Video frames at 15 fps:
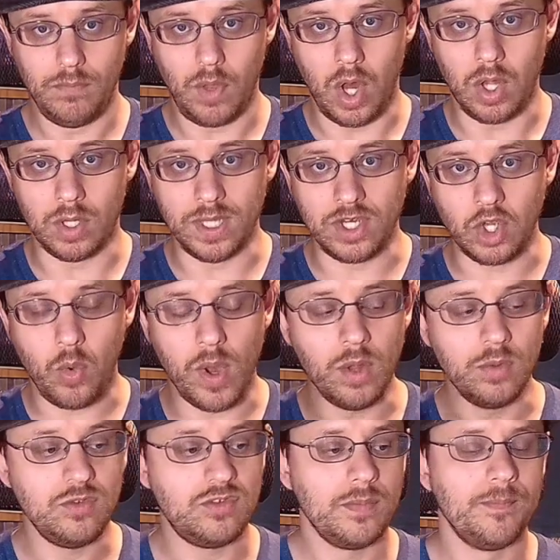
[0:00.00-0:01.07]
All in
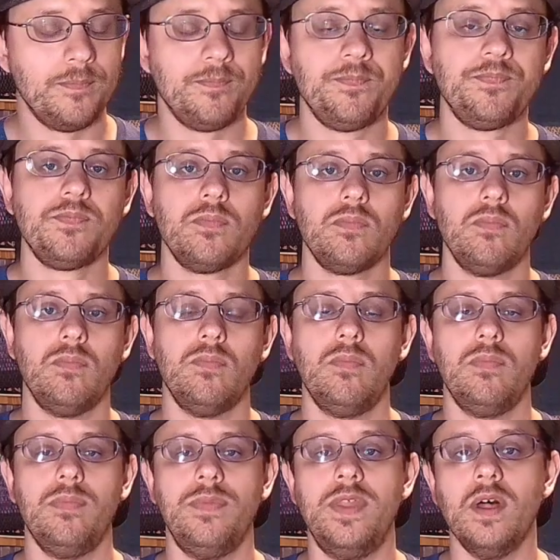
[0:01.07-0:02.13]
quotes.
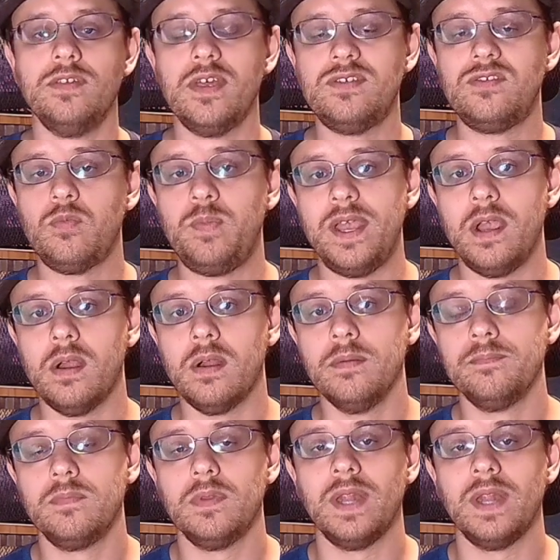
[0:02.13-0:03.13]
They'll disappear,